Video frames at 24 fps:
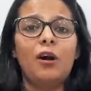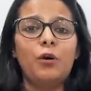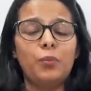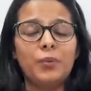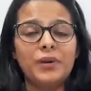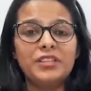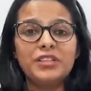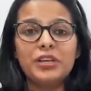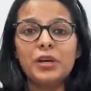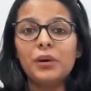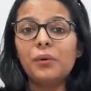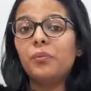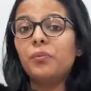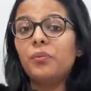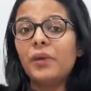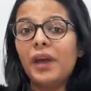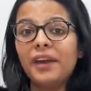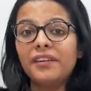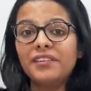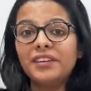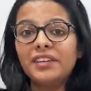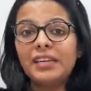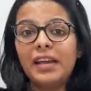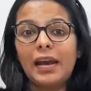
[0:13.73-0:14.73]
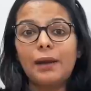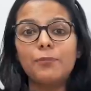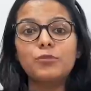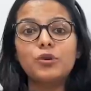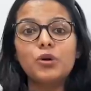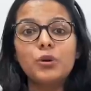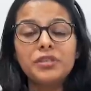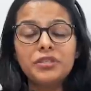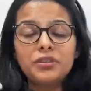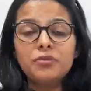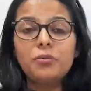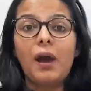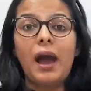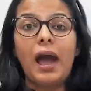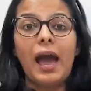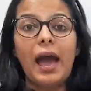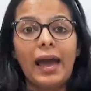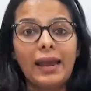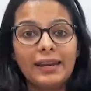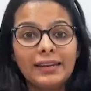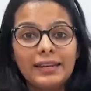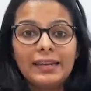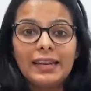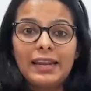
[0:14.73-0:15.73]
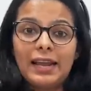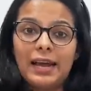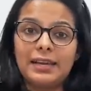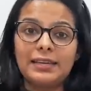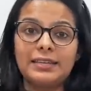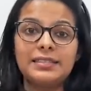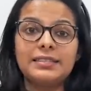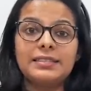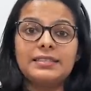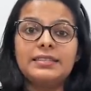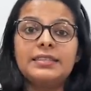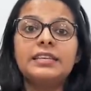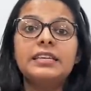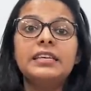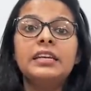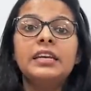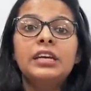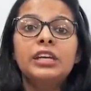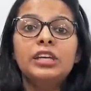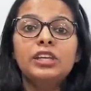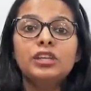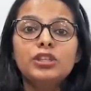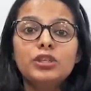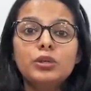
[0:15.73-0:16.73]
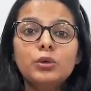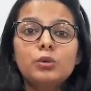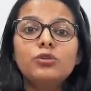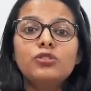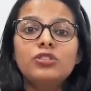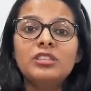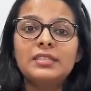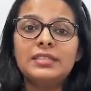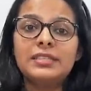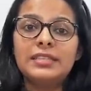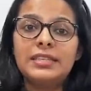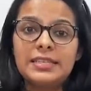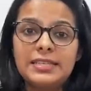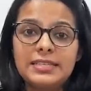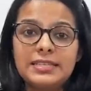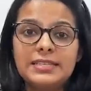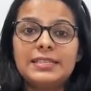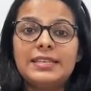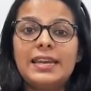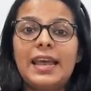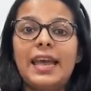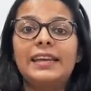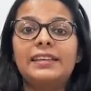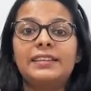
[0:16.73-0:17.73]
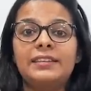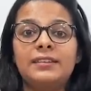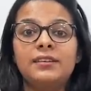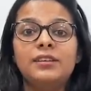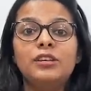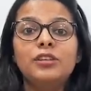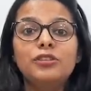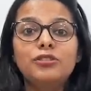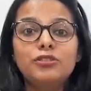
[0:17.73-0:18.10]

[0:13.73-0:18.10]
video wherein I'm going to analyze the UGC NET